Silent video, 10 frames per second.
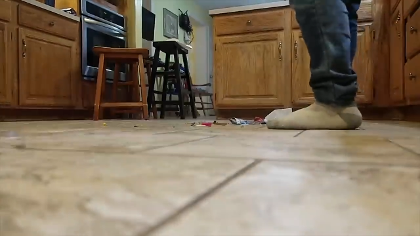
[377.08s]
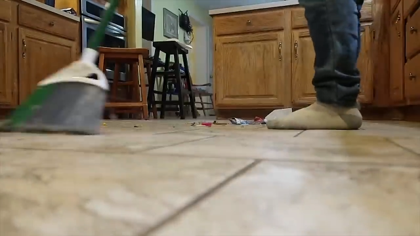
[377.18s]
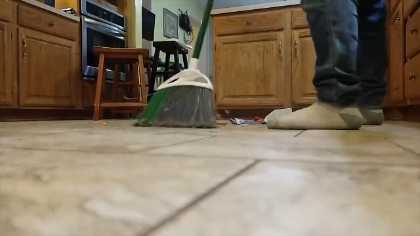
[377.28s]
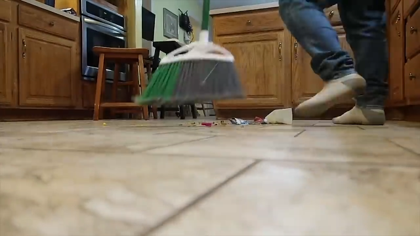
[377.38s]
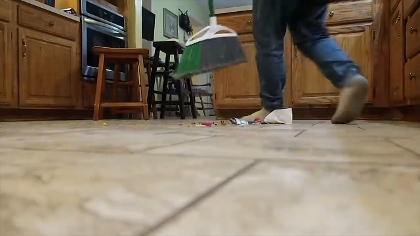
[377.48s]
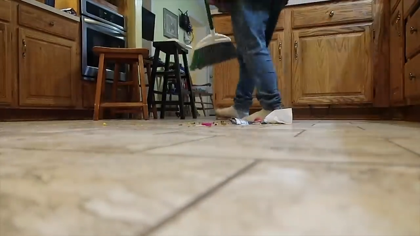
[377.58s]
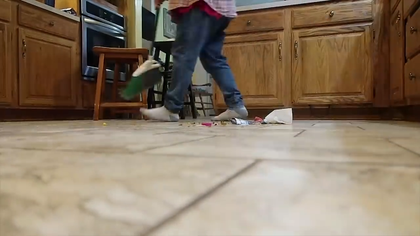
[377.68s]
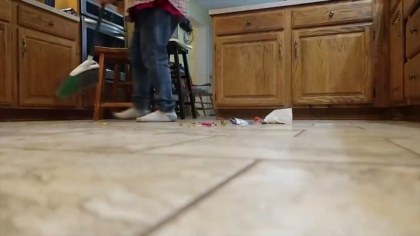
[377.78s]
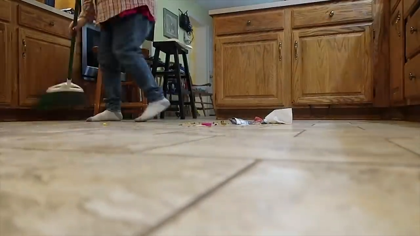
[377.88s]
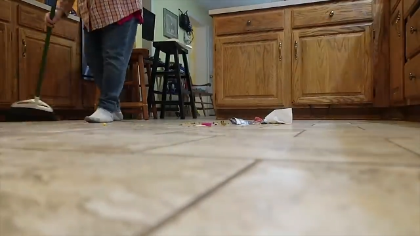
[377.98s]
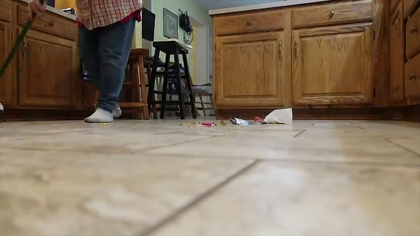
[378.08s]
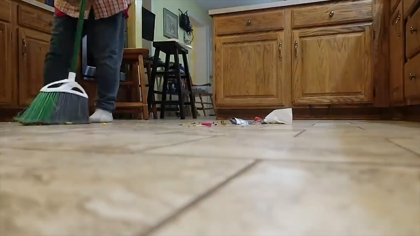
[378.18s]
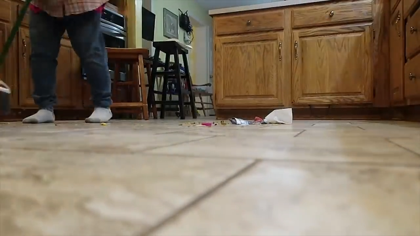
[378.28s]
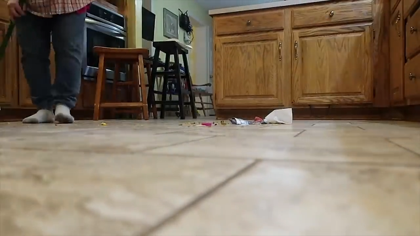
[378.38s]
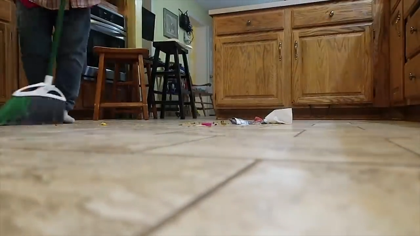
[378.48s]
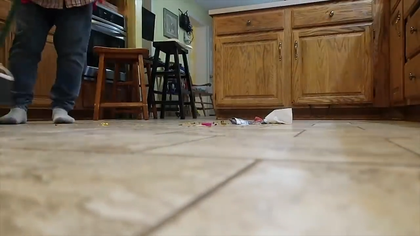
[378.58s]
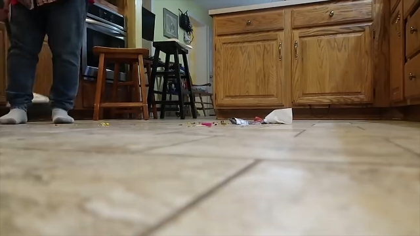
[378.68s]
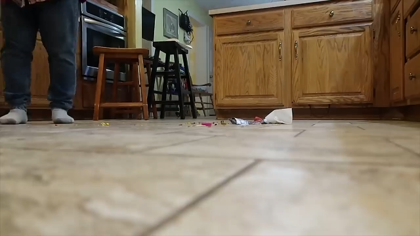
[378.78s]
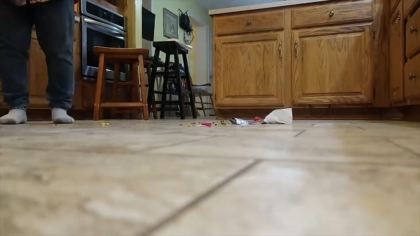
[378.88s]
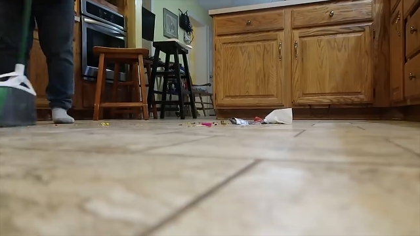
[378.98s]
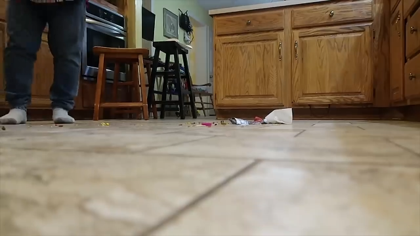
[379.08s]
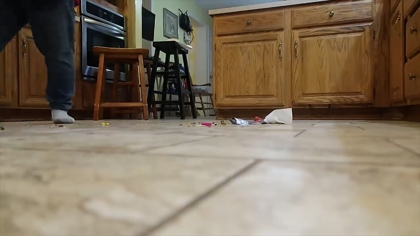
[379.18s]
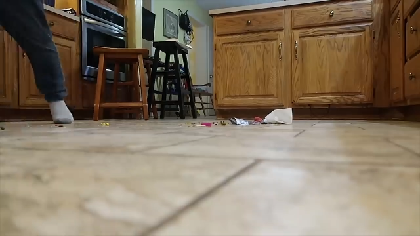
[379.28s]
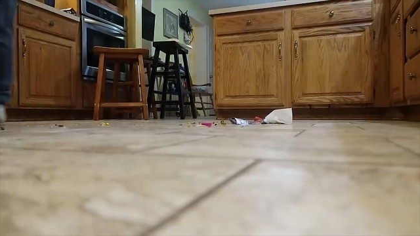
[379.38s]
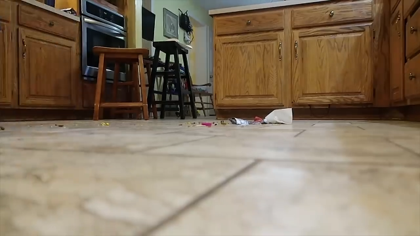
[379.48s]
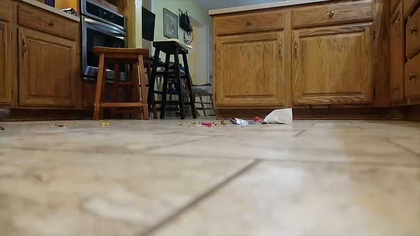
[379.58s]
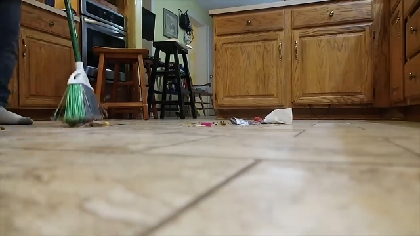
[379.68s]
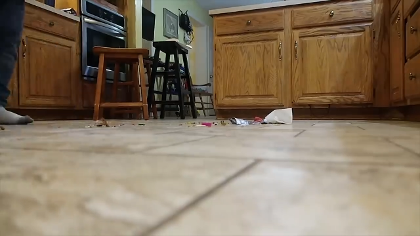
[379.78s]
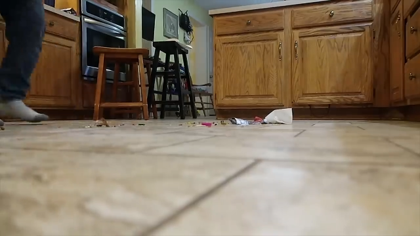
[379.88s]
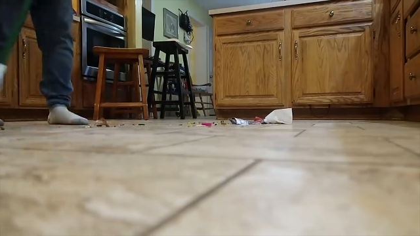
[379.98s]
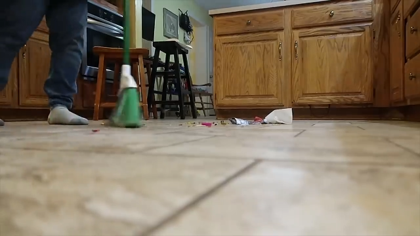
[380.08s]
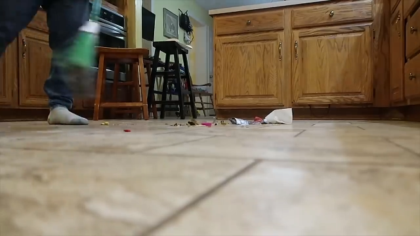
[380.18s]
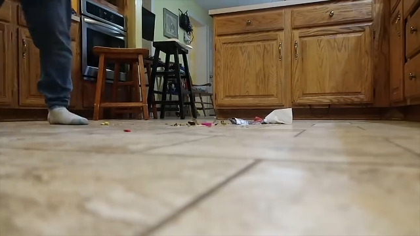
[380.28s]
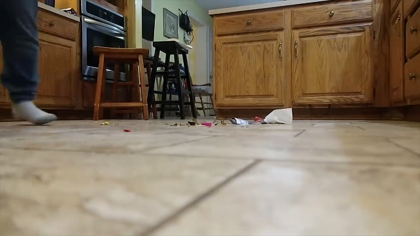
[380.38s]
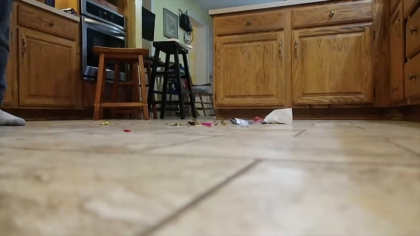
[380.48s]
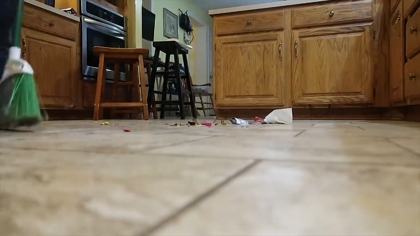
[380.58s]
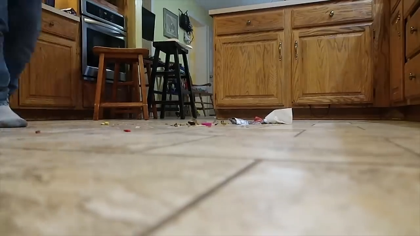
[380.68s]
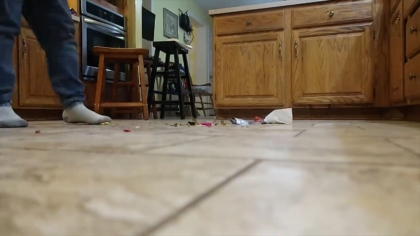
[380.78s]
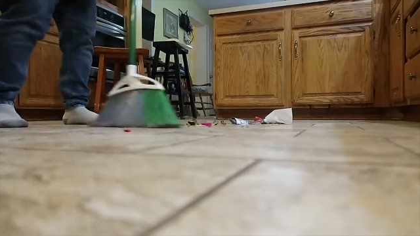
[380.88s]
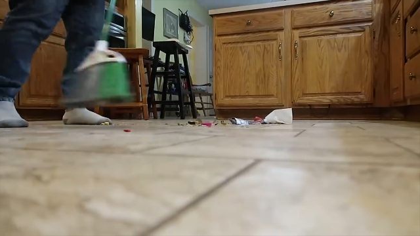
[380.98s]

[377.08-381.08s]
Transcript: [unreadable: no face in view]